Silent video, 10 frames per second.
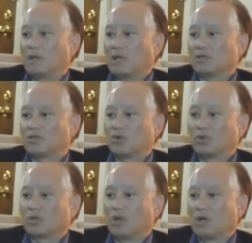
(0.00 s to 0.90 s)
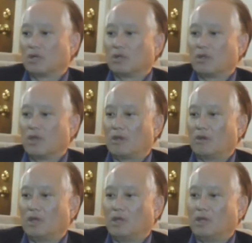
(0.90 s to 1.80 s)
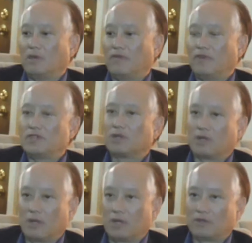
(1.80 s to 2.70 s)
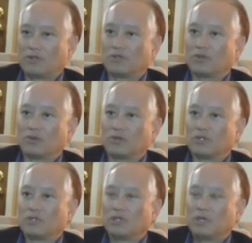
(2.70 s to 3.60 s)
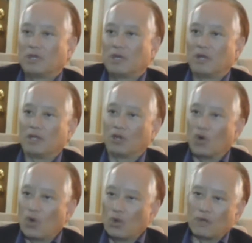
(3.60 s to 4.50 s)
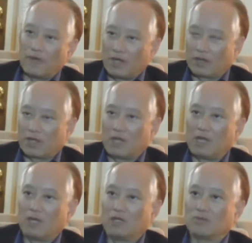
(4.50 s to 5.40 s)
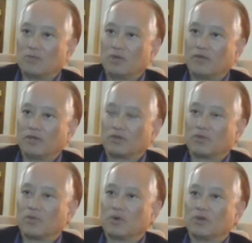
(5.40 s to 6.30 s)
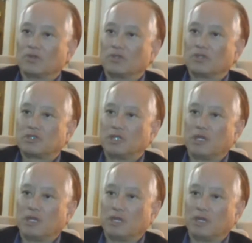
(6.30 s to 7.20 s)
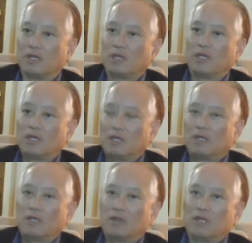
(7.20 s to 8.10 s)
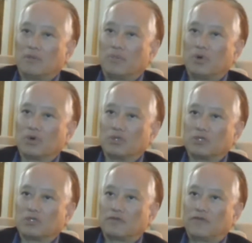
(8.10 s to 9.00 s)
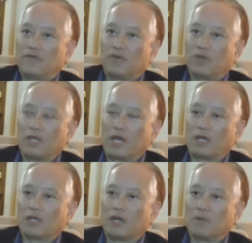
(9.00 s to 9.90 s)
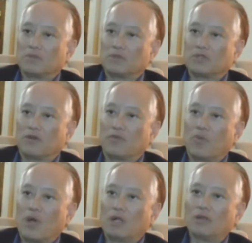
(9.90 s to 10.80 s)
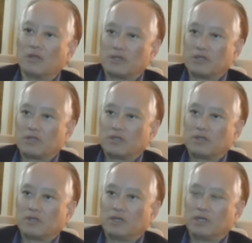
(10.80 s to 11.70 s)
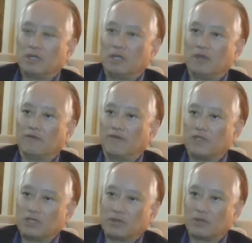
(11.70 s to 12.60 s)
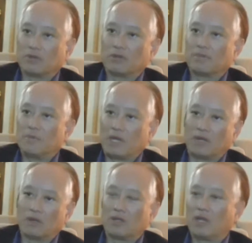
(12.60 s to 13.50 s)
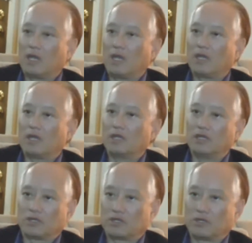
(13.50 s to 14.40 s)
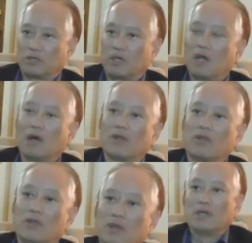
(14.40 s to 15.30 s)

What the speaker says: has talked longer than in physical health disorders, I think all of healthcare is moving towards seeing the importance for the outcomes of wellness in physical, mental, and addiction health.